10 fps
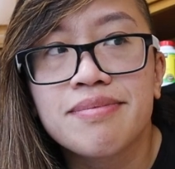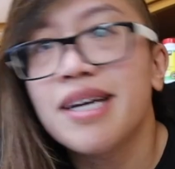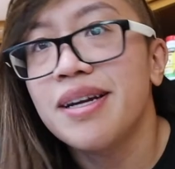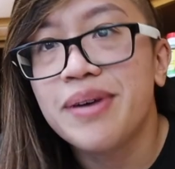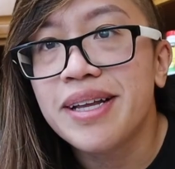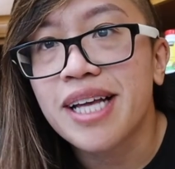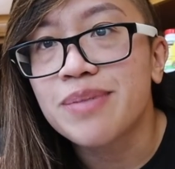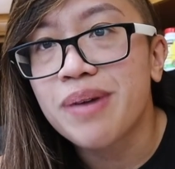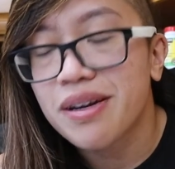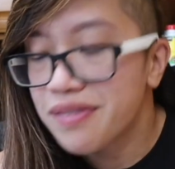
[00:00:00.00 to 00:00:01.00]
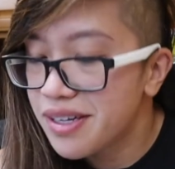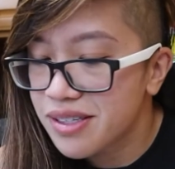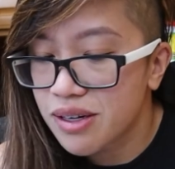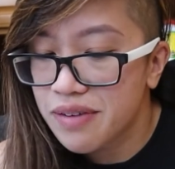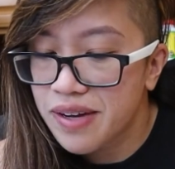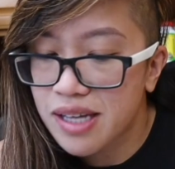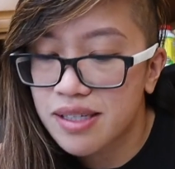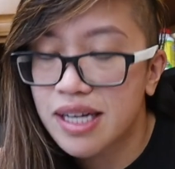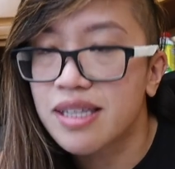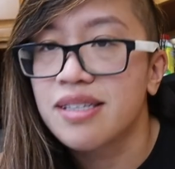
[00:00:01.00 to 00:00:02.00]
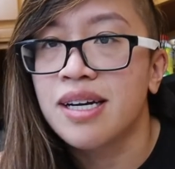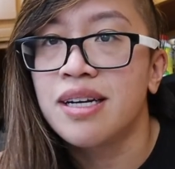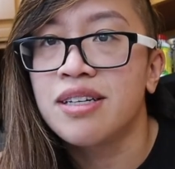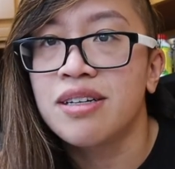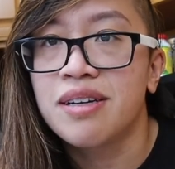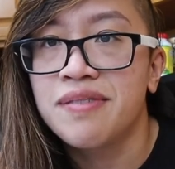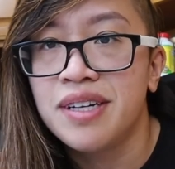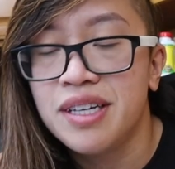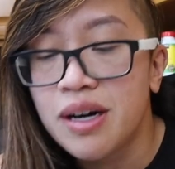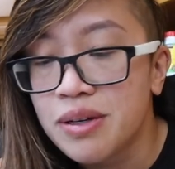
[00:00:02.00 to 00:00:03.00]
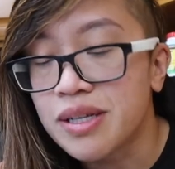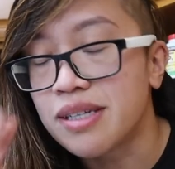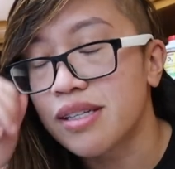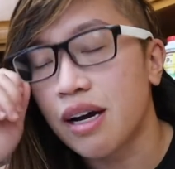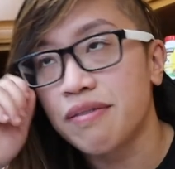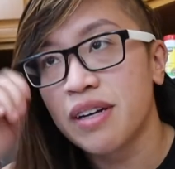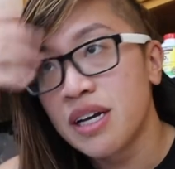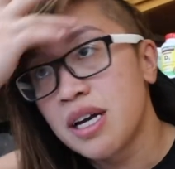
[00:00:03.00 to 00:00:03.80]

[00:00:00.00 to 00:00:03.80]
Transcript: anyway, that's breakfast. So if you guys like this kind of cooking videos and stuff,